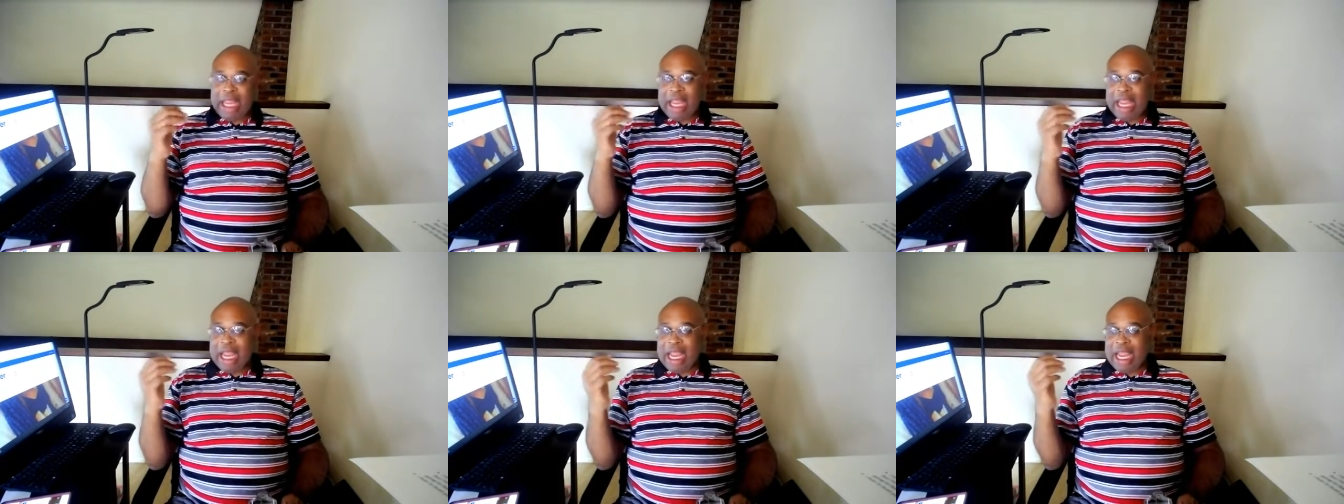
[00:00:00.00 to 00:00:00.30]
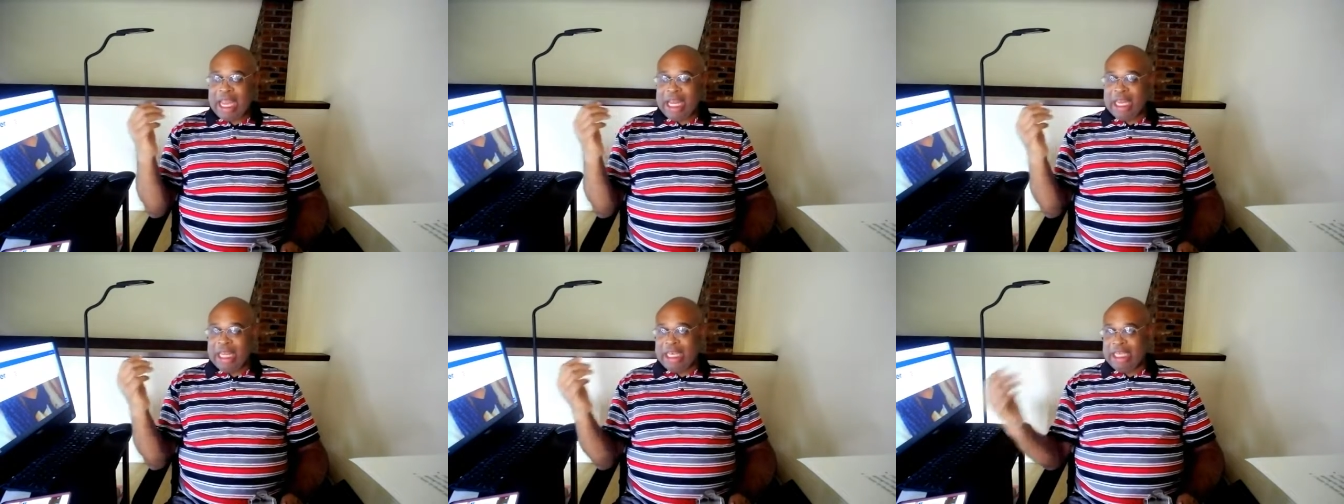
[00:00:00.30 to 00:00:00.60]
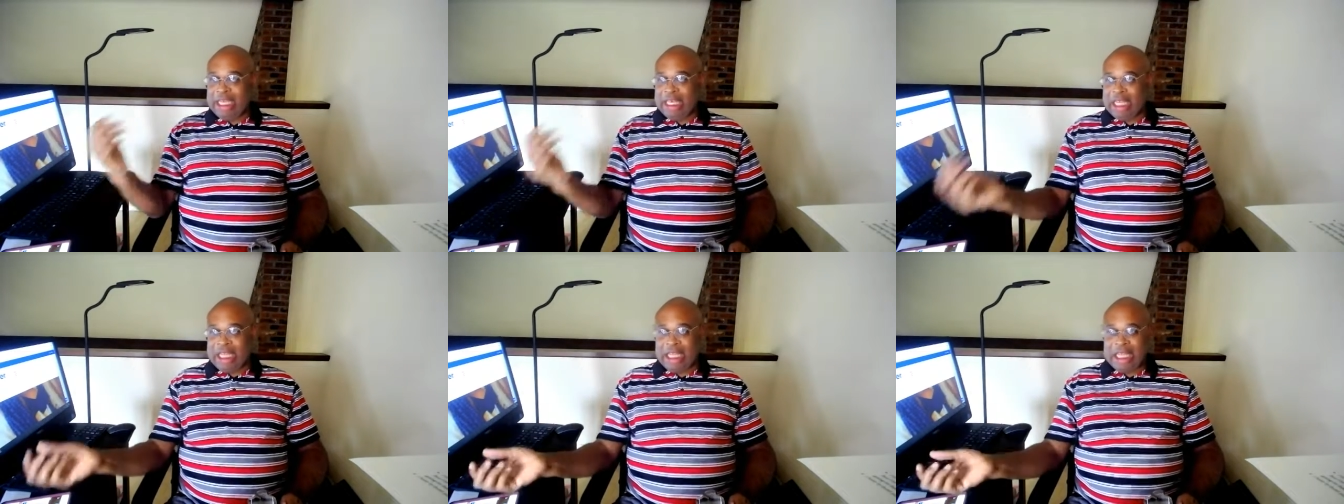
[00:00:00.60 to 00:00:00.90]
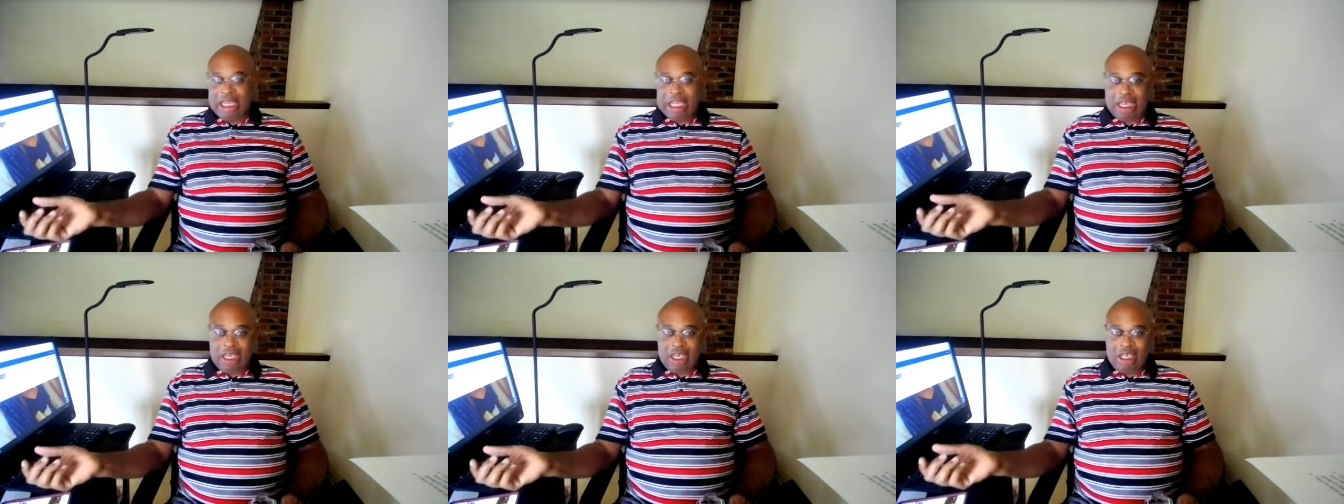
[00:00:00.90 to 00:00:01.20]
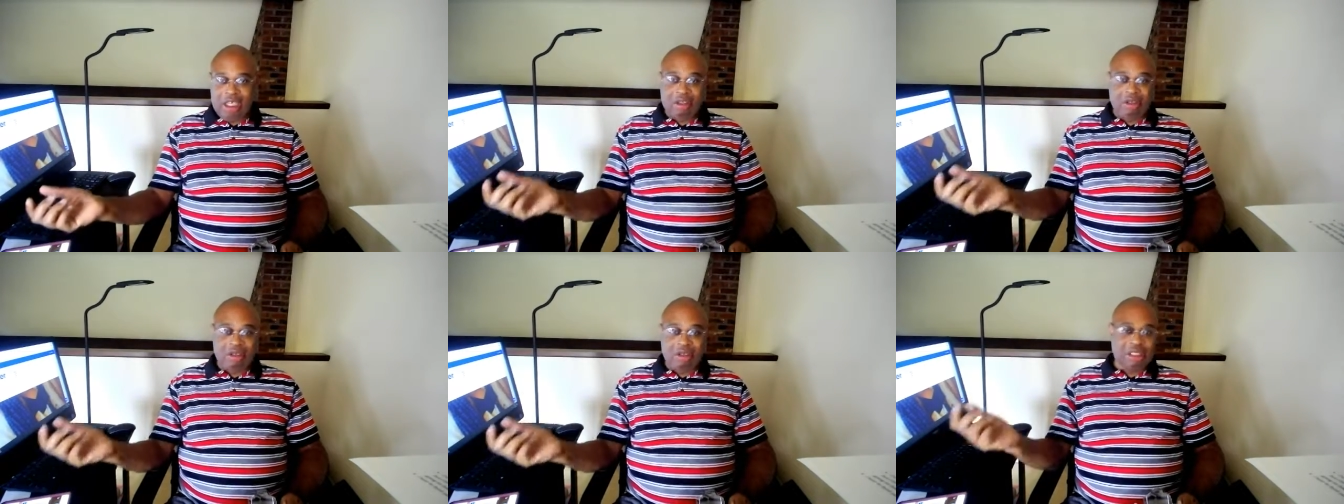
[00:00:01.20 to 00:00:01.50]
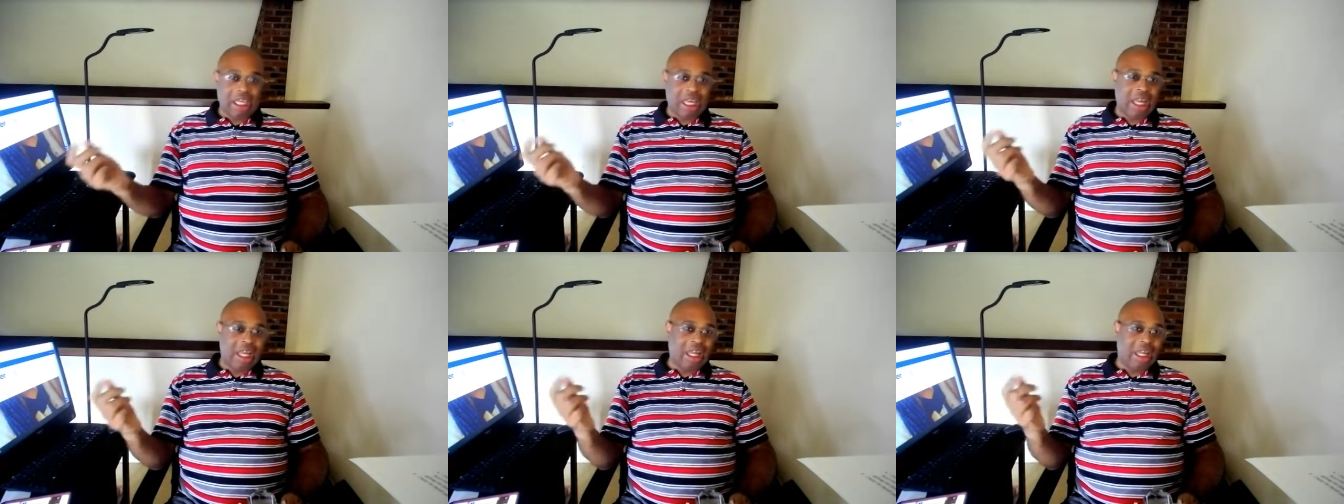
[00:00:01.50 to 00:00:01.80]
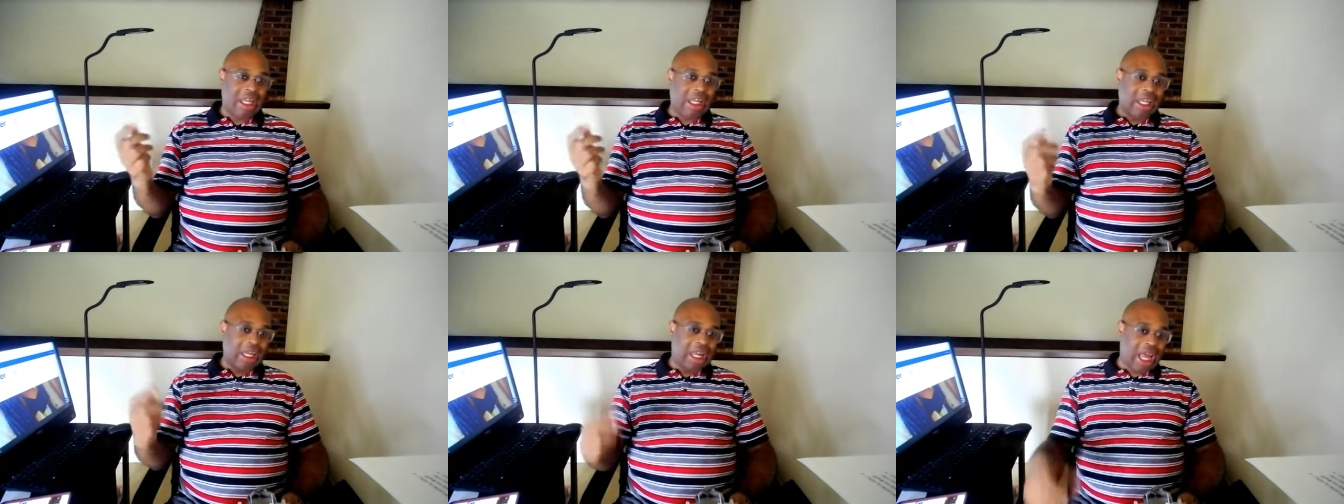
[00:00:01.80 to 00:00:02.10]
Eddie D to J.
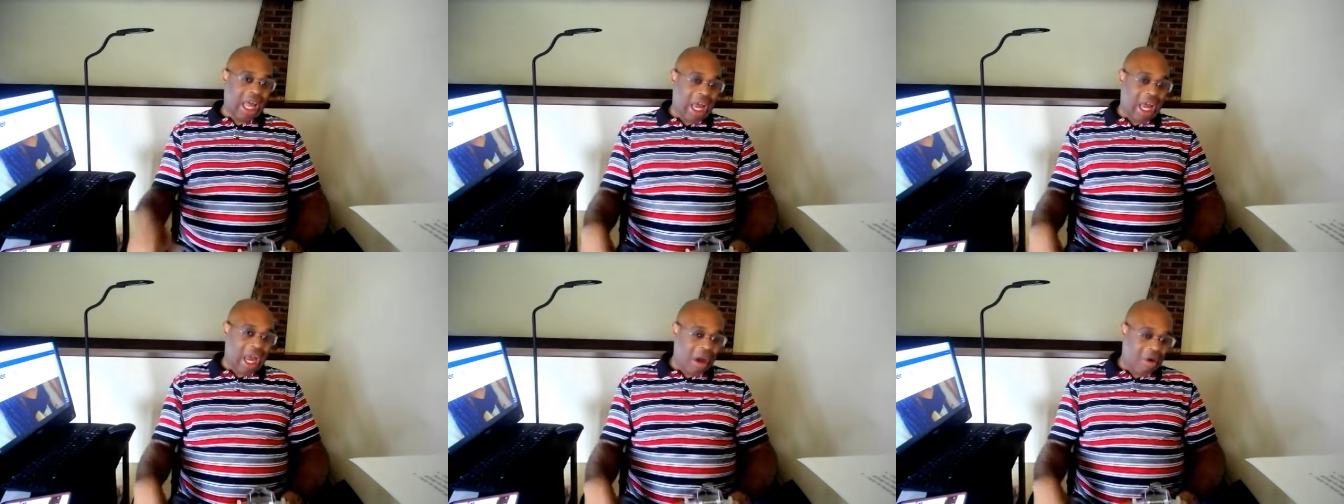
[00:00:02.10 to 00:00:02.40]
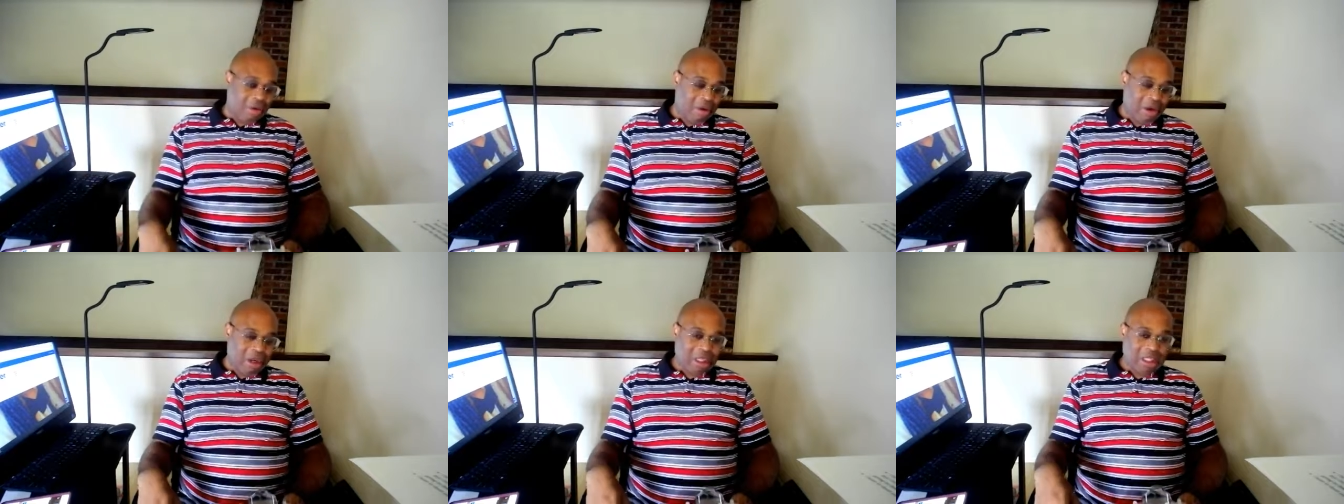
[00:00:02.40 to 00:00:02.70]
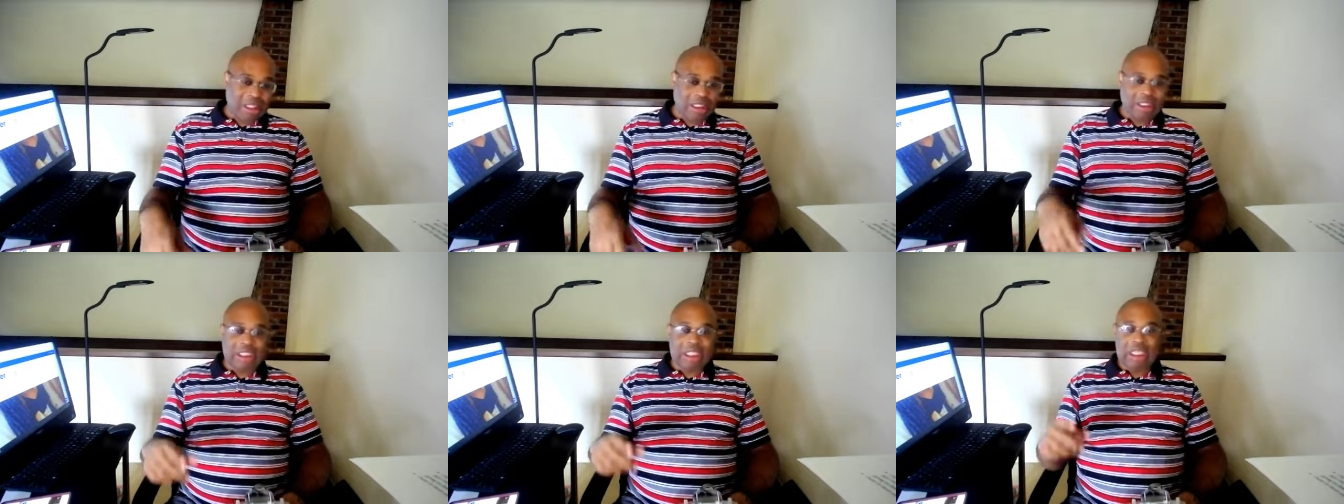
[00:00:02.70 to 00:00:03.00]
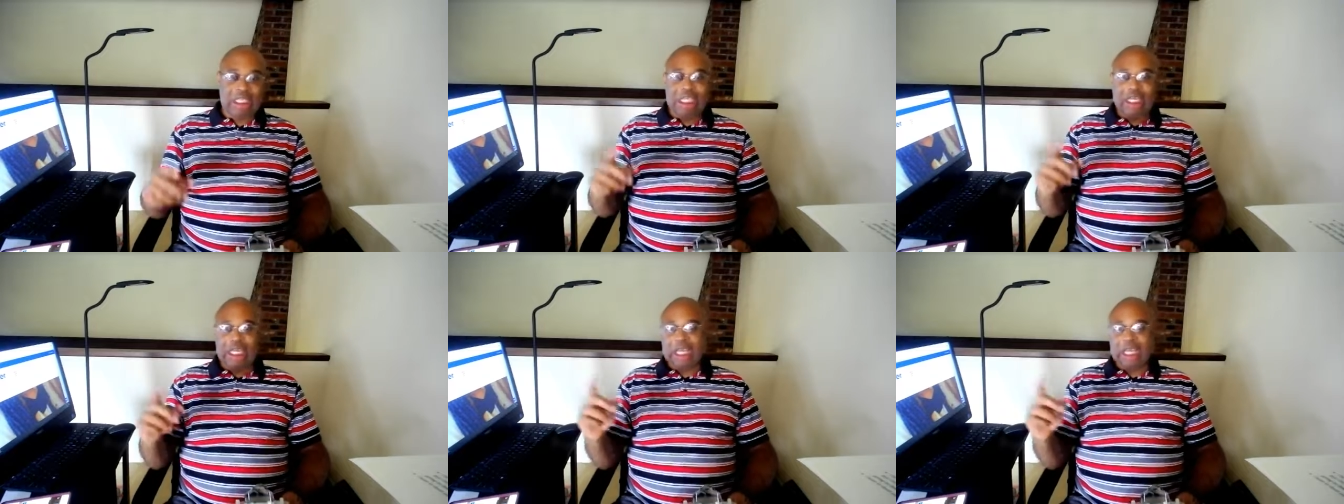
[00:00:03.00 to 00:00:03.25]
Elliot Howard to C.